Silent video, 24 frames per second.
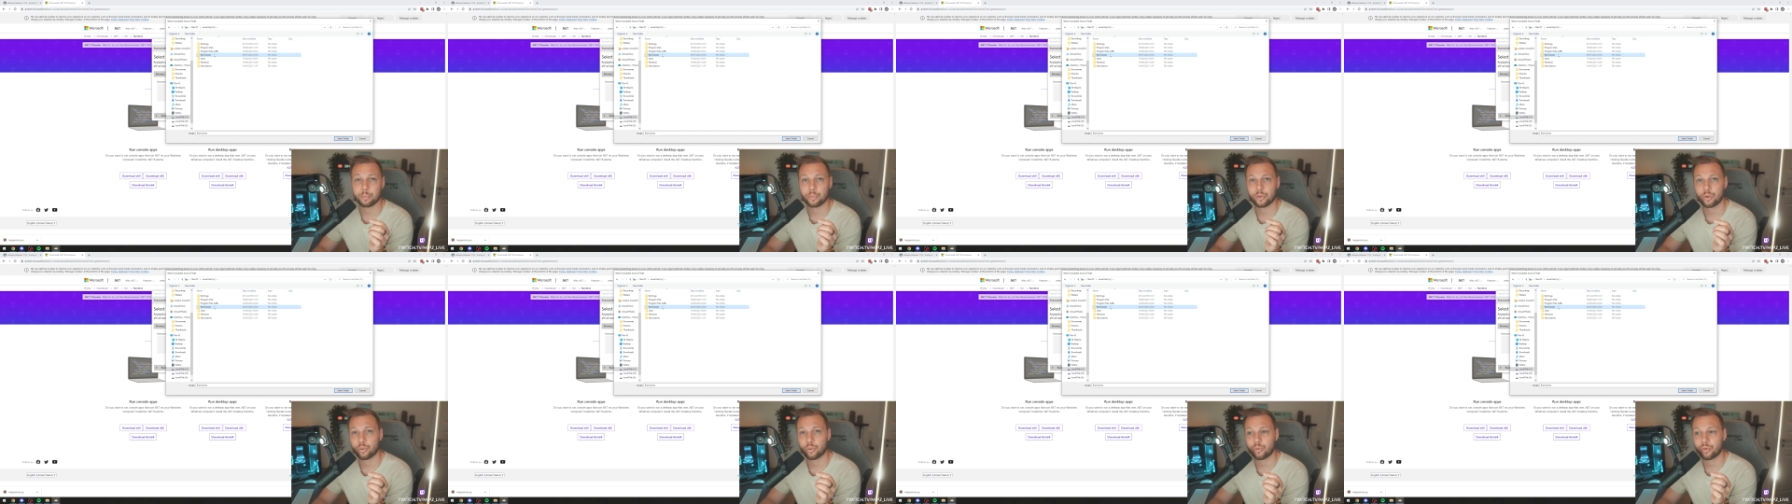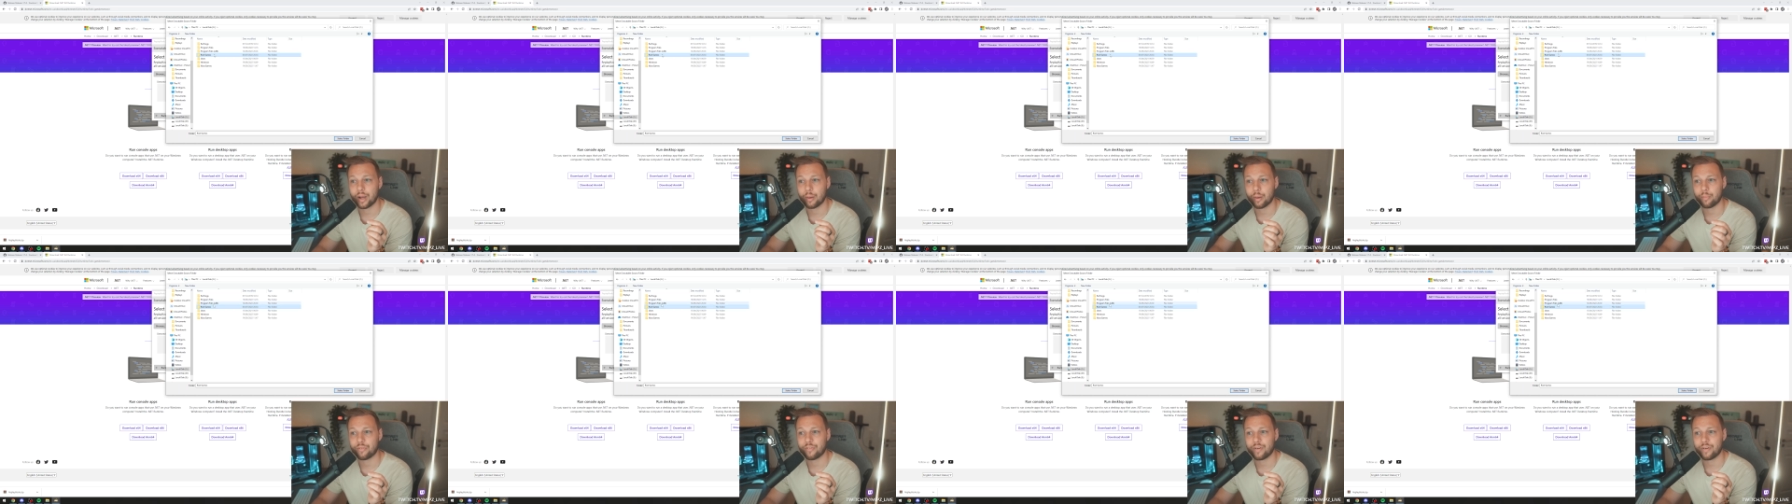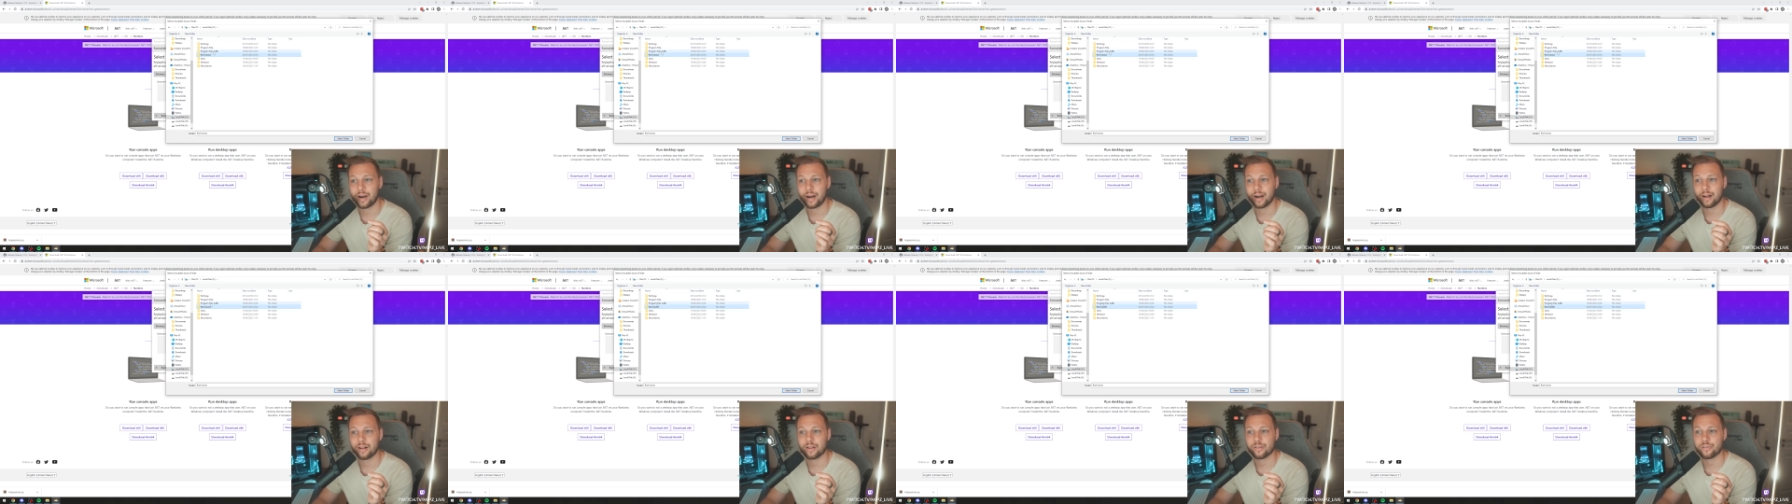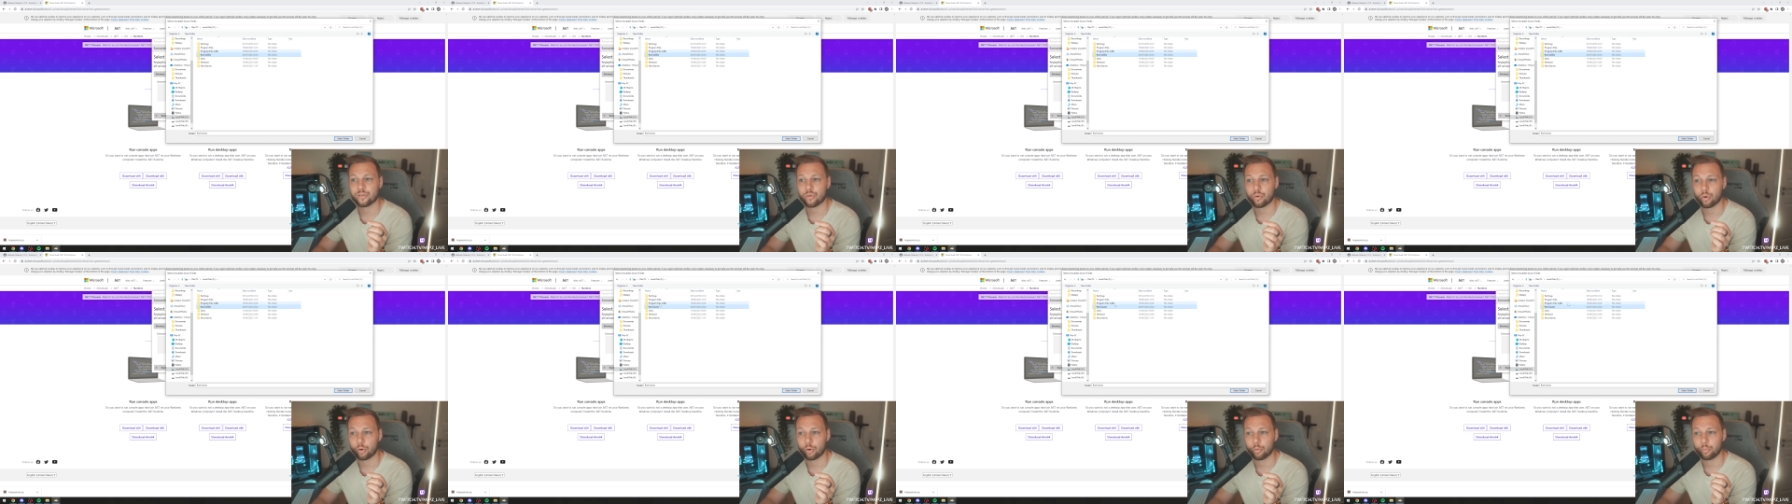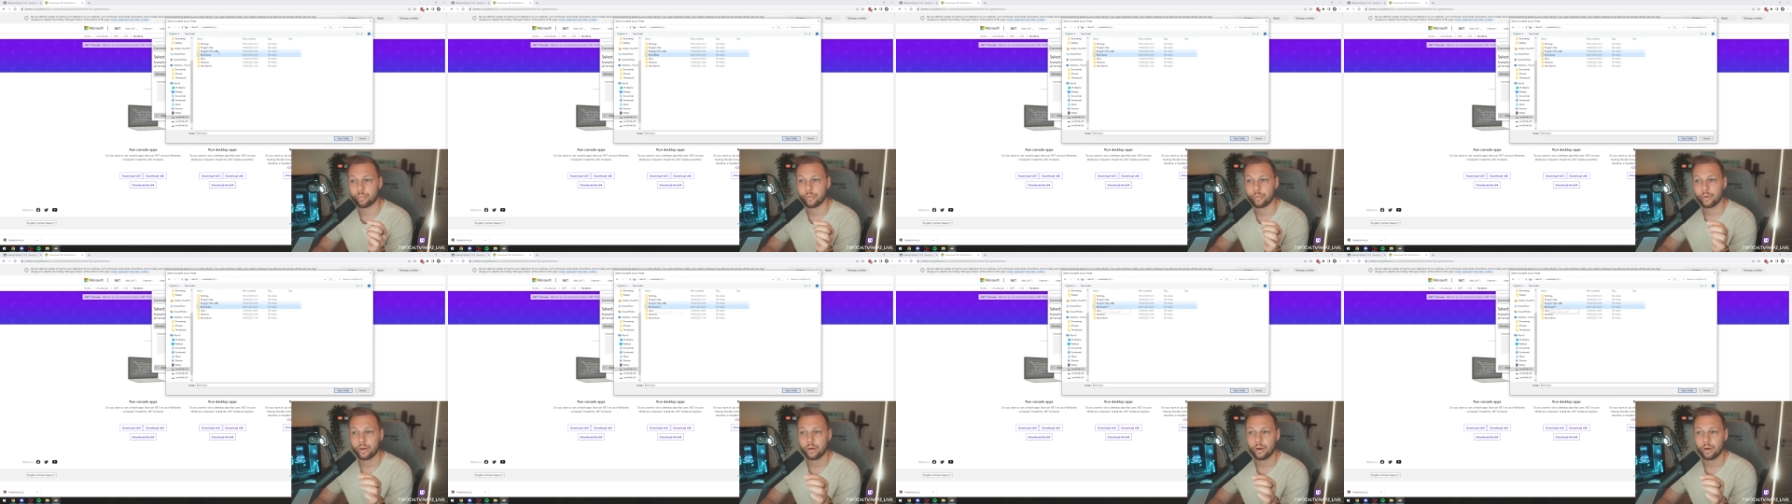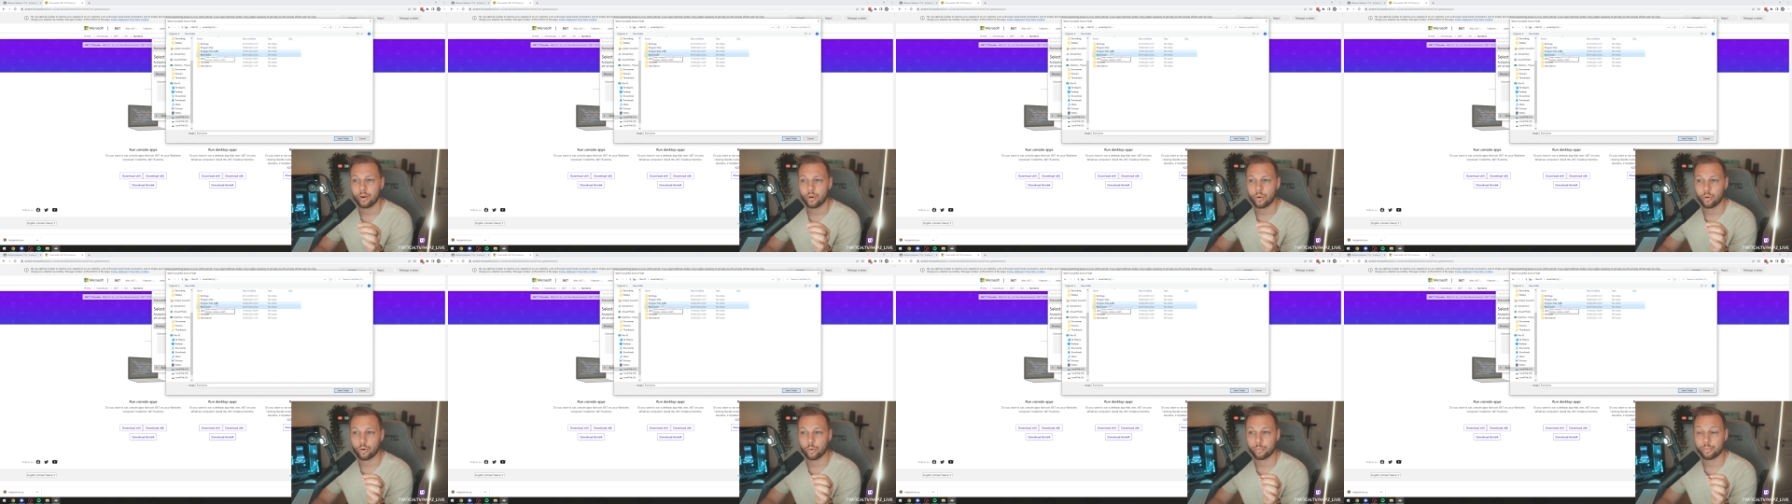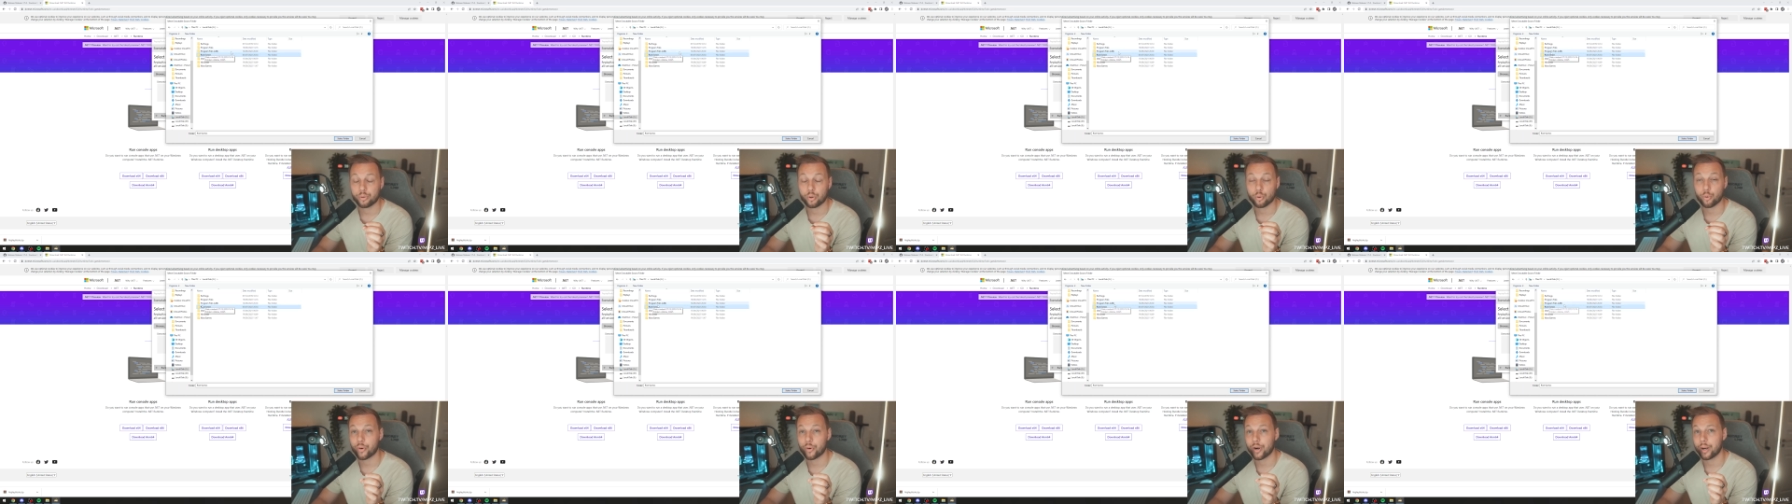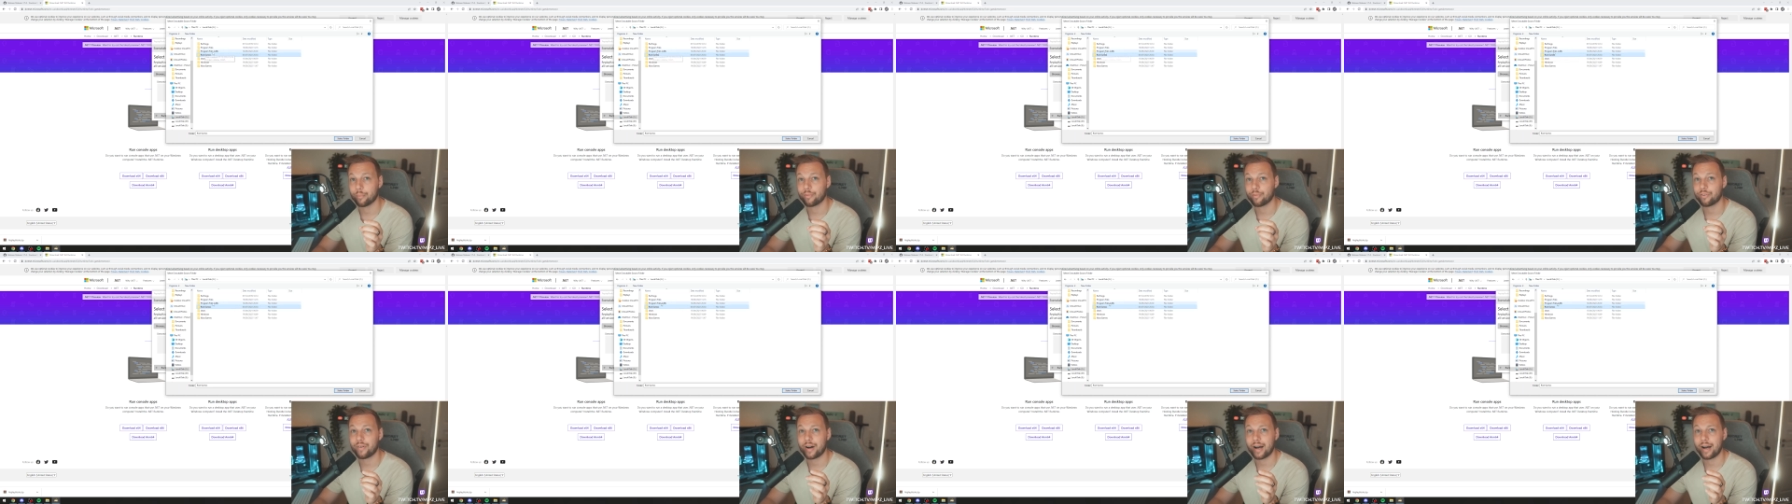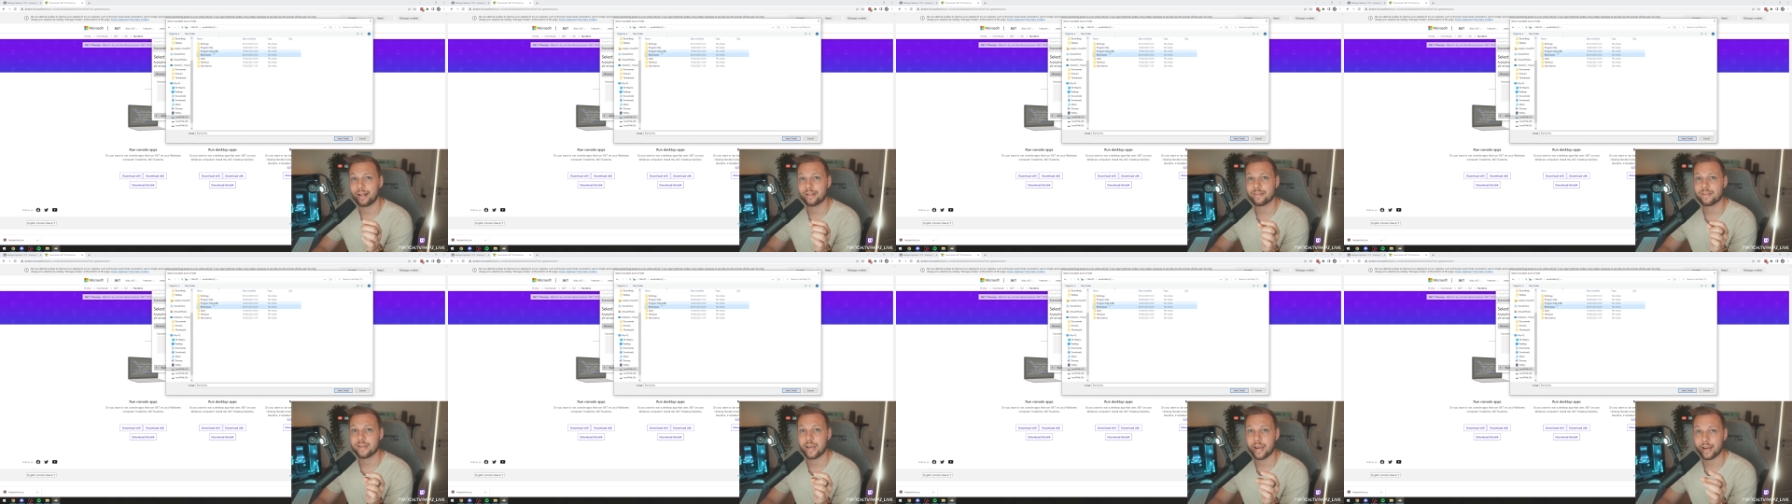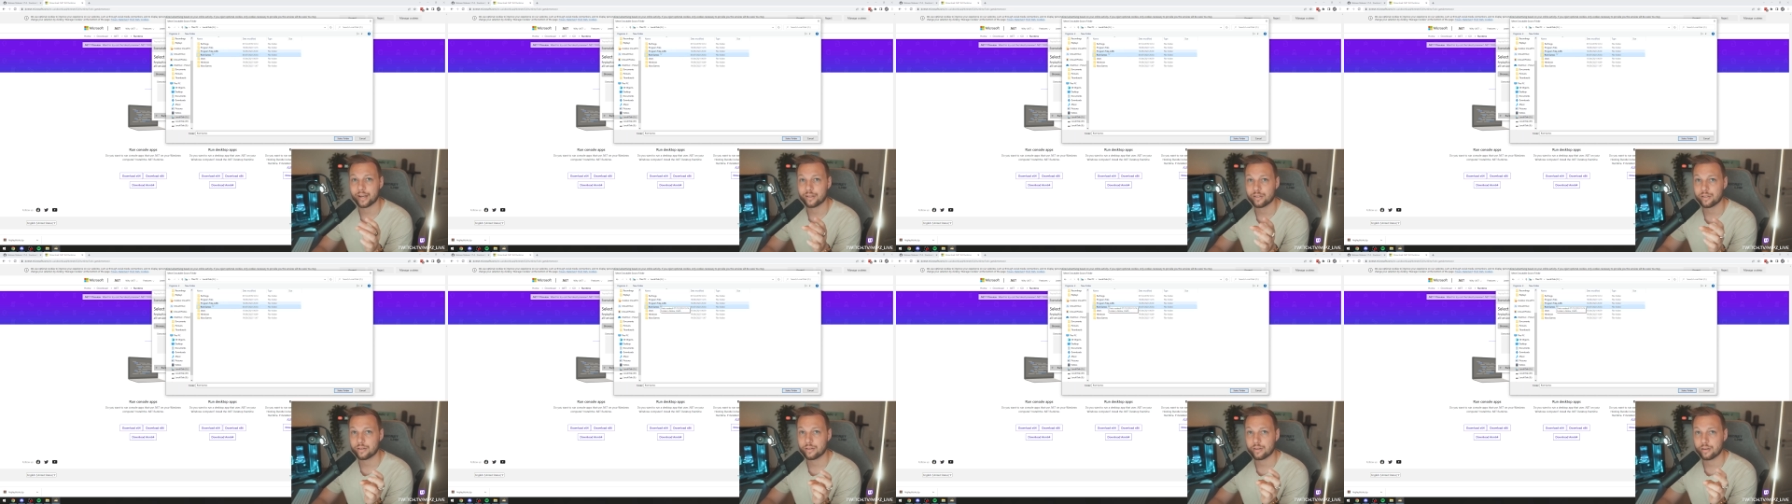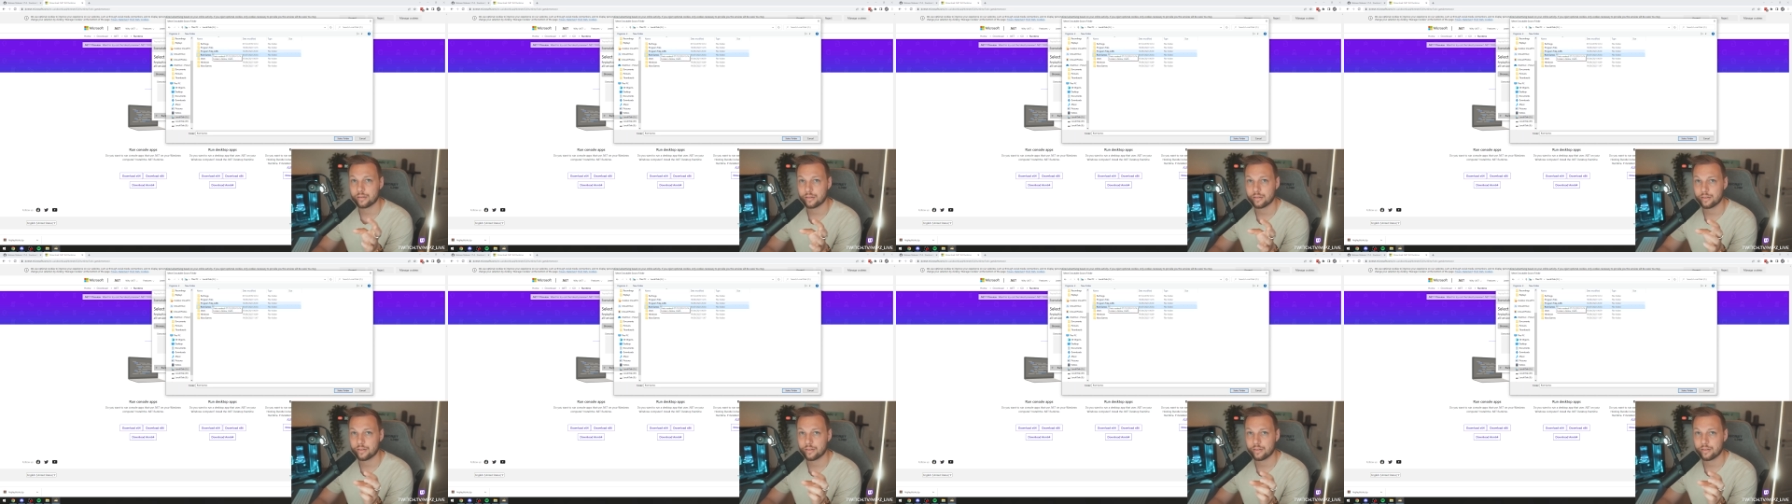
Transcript: program files or or program files X,